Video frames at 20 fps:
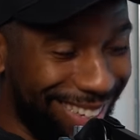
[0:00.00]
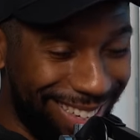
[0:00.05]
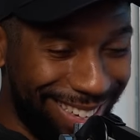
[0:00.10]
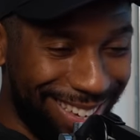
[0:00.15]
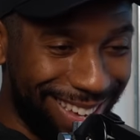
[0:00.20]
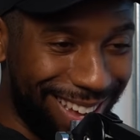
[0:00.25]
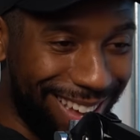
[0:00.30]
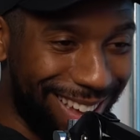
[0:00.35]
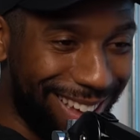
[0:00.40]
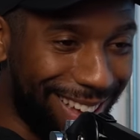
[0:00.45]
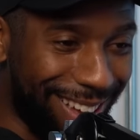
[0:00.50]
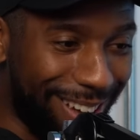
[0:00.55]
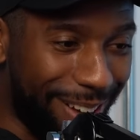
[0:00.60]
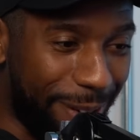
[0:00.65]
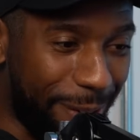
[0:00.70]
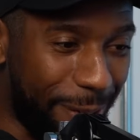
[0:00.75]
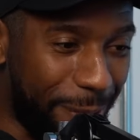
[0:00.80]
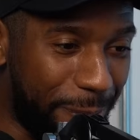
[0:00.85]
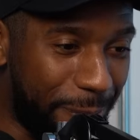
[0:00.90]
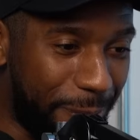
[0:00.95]

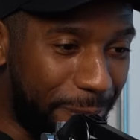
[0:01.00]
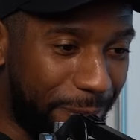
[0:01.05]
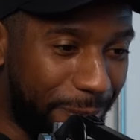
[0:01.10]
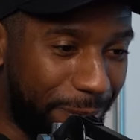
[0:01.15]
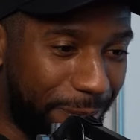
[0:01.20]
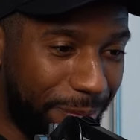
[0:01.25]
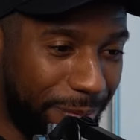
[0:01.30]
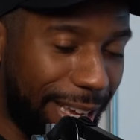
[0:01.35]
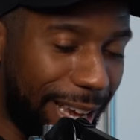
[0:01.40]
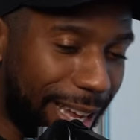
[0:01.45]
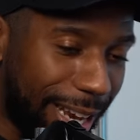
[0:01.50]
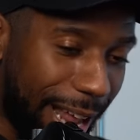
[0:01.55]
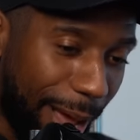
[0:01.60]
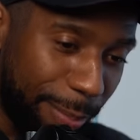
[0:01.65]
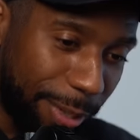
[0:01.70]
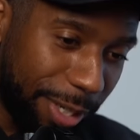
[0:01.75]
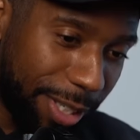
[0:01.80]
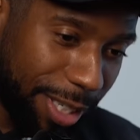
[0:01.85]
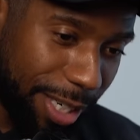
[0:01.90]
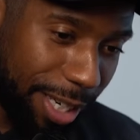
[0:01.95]
yeah, um, yeah,
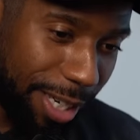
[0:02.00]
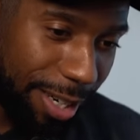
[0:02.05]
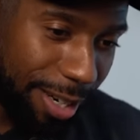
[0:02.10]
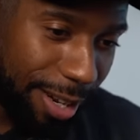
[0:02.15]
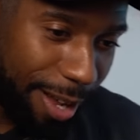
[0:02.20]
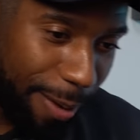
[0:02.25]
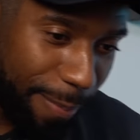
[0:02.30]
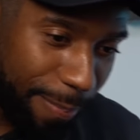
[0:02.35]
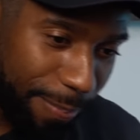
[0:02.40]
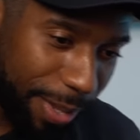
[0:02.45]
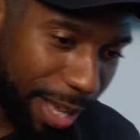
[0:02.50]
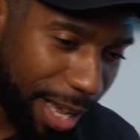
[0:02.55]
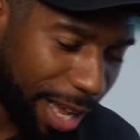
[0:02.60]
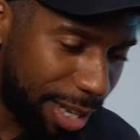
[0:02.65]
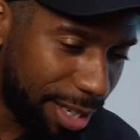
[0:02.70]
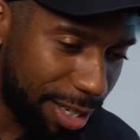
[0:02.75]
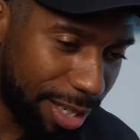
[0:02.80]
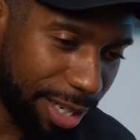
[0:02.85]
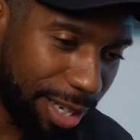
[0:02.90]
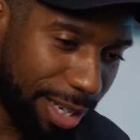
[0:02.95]
that machine, um,
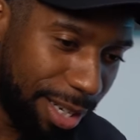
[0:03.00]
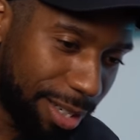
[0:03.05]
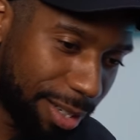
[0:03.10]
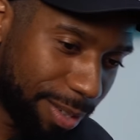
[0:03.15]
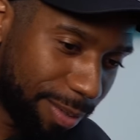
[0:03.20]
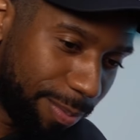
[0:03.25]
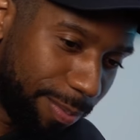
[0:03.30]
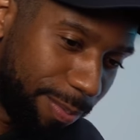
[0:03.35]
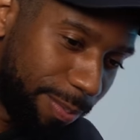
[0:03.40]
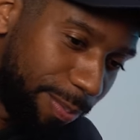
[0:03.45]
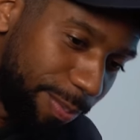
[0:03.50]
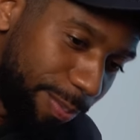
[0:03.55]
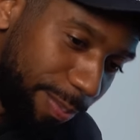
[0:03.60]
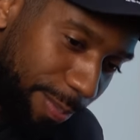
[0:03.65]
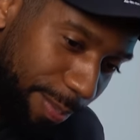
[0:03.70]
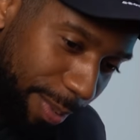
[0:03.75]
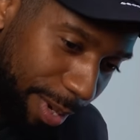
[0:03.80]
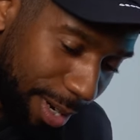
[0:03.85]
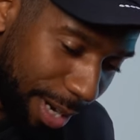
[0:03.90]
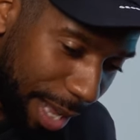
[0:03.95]
yeah, I see it's
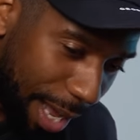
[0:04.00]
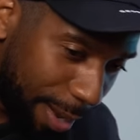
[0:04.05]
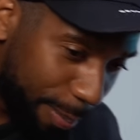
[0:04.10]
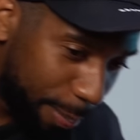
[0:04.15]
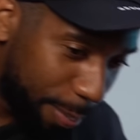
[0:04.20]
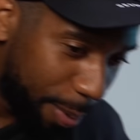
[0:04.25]
been like